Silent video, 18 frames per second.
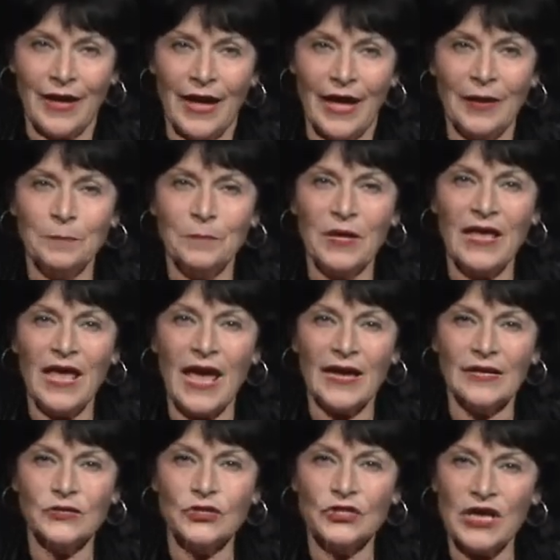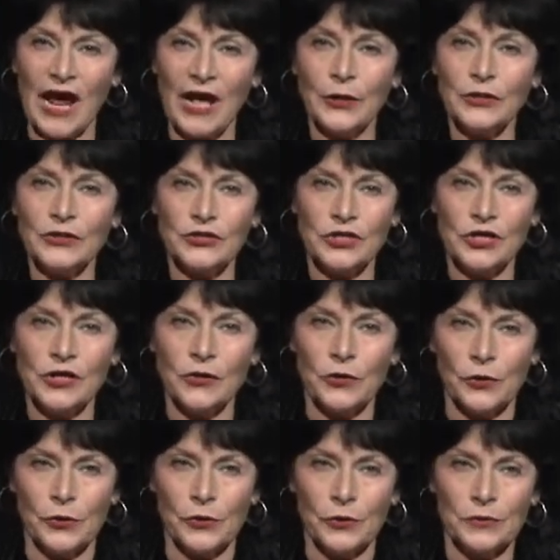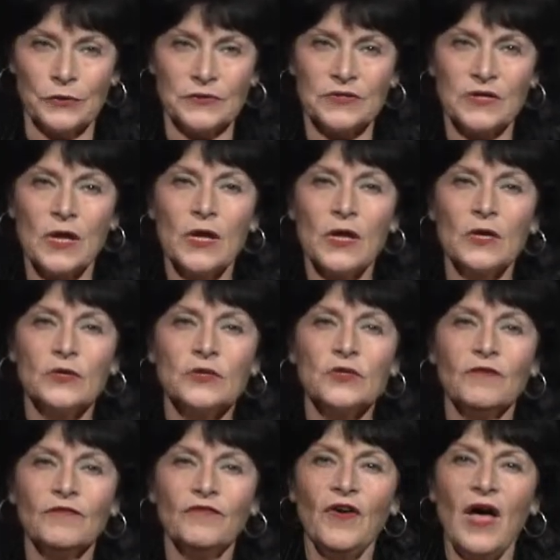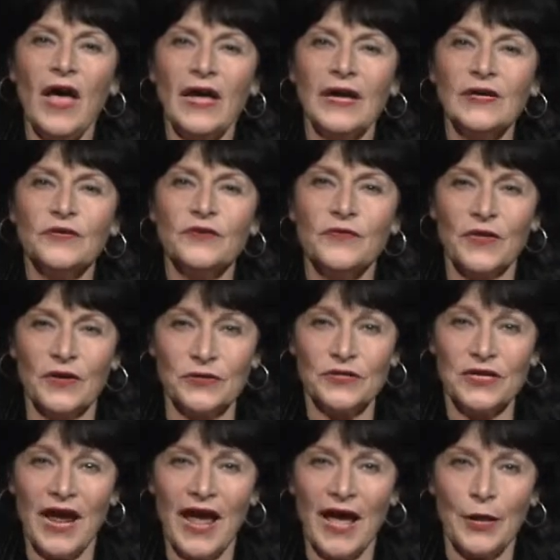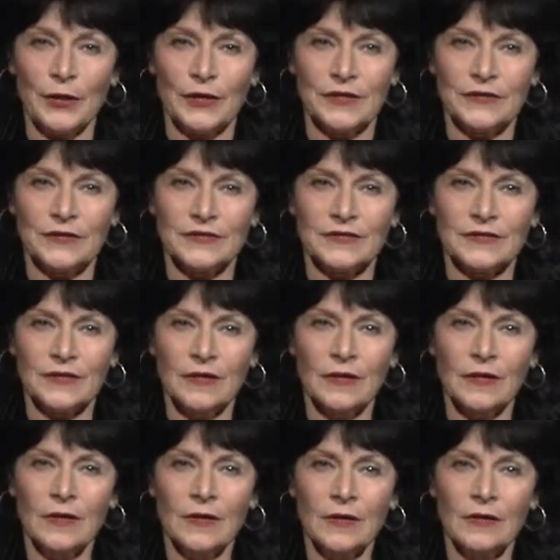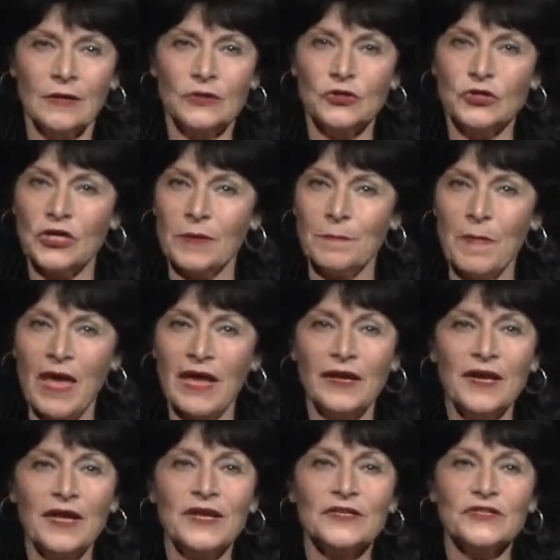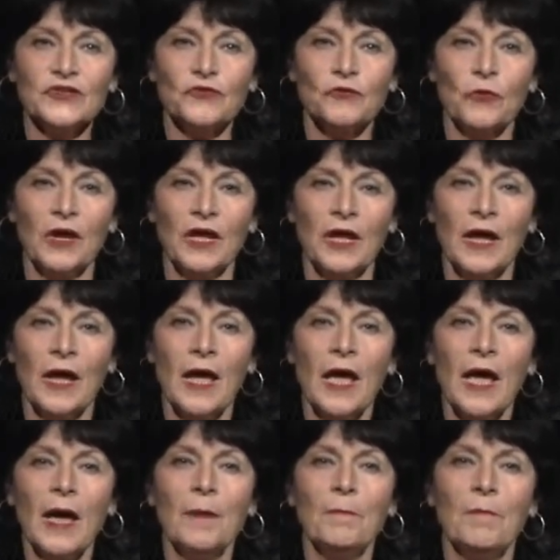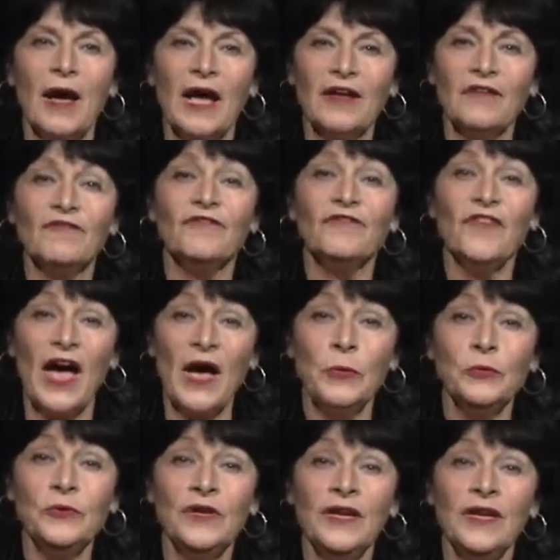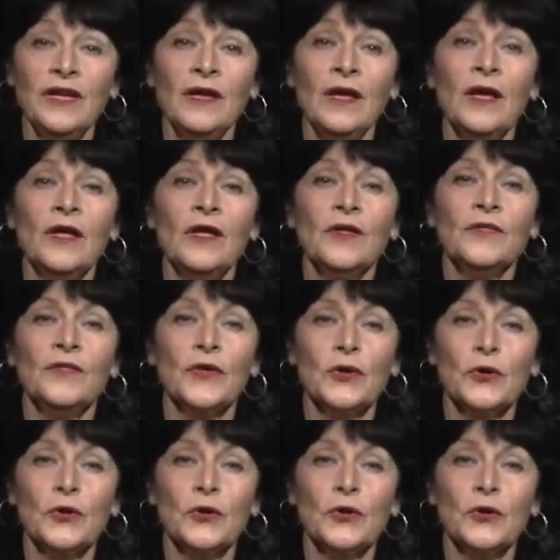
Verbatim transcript: and began challenging girls to find their talents. She made history by founding the